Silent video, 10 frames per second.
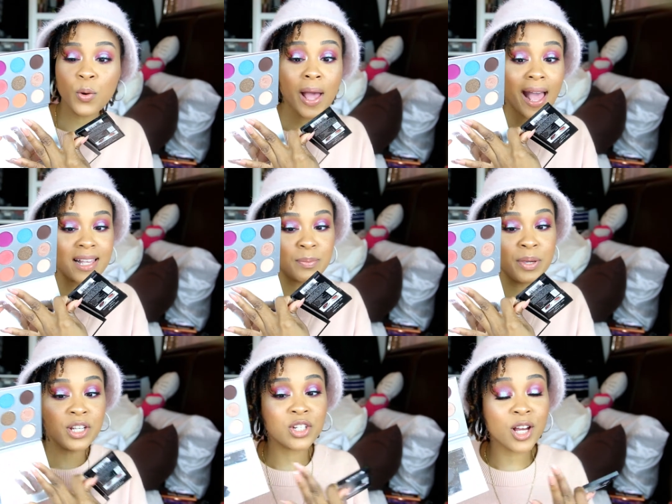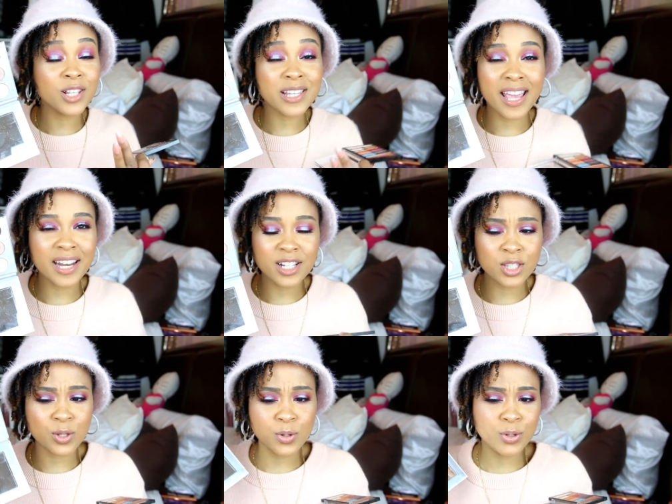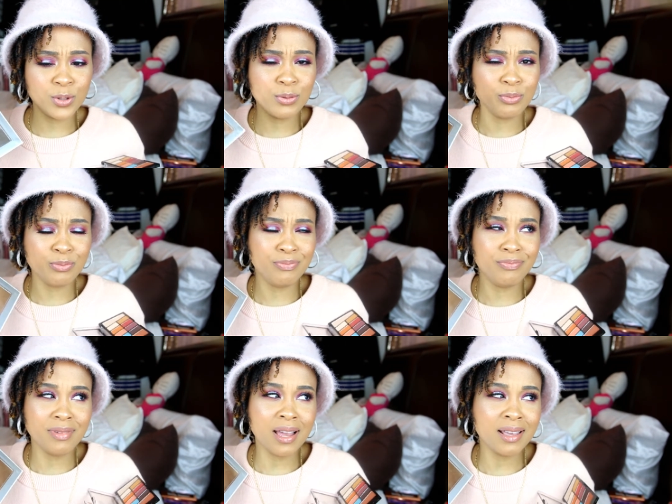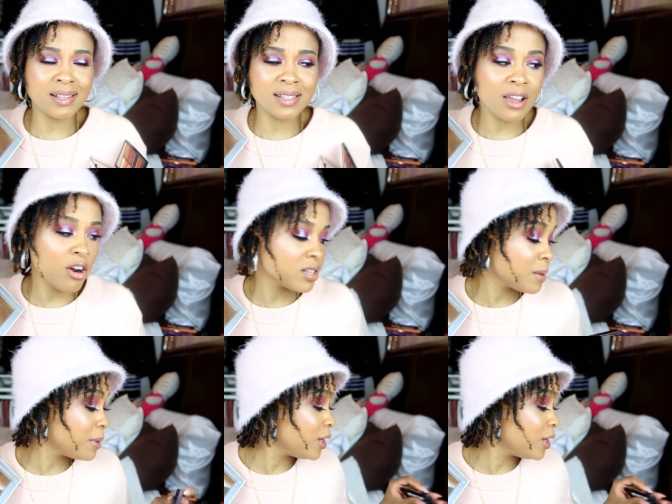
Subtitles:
has peach colors in it, so I guess they are similar.